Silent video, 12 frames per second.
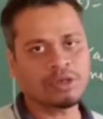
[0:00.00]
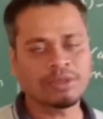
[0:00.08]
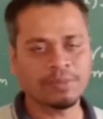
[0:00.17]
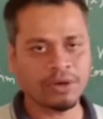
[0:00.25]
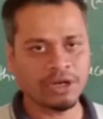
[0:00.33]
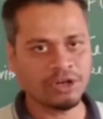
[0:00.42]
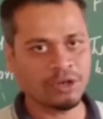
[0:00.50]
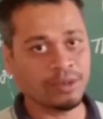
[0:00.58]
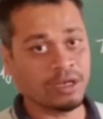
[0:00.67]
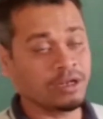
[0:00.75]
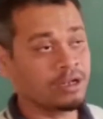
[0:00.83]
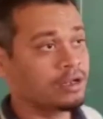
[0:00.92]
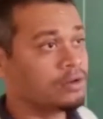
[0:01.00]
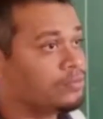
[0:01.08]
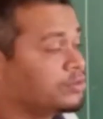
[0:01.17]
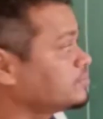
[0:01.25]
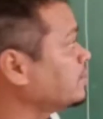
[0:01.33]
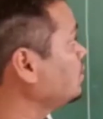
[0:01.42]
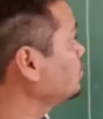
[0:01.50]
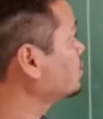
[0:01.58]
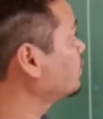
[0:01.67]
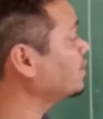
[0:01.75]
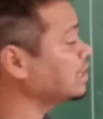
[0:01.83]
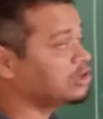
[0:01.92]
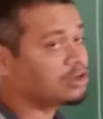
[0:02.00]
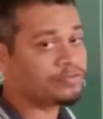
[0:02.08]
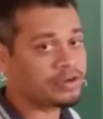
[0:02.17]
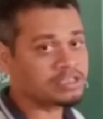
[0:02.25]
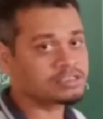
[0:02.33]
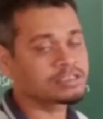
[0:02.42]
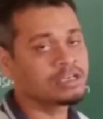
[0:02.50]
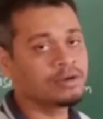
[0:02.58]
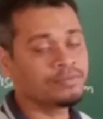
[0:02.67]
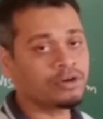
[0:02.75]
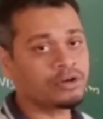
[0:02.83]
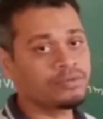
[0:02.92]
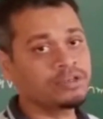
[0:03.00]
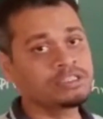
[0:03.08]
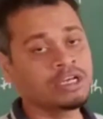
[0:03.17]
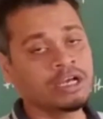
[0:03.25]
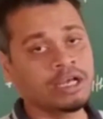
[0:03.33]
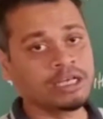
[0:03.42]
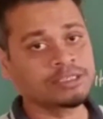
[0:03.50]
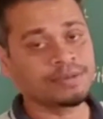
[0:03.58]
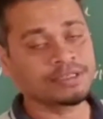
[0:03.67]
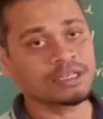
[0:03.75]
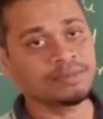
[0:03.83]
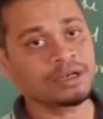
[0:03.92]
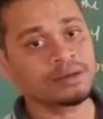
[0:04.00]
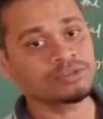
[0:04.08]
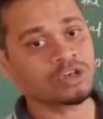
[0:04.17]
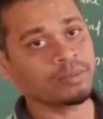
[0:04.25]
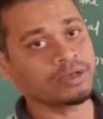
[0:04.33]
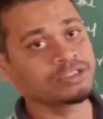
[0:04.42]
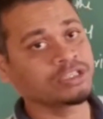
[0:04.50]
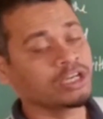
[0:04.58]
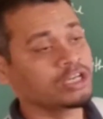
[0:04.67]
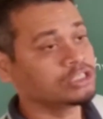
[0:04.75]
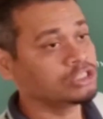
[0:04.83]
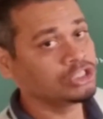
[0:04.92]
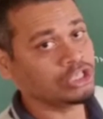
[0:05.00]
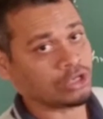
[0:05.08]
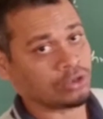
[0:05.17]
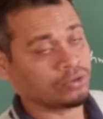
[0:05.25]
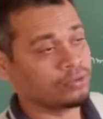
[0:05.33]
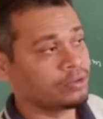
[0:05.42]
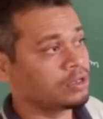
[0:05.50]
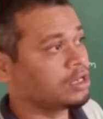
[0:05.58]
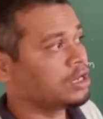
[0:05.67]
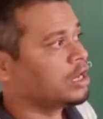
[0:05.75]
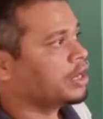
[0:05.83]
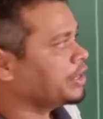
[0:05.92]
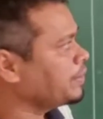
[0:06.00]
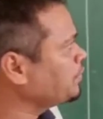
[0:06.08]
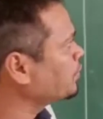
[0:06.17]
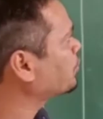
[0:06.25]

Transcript: of the polynomial. Which value? The value of x for which expression becomes how much? 0. If you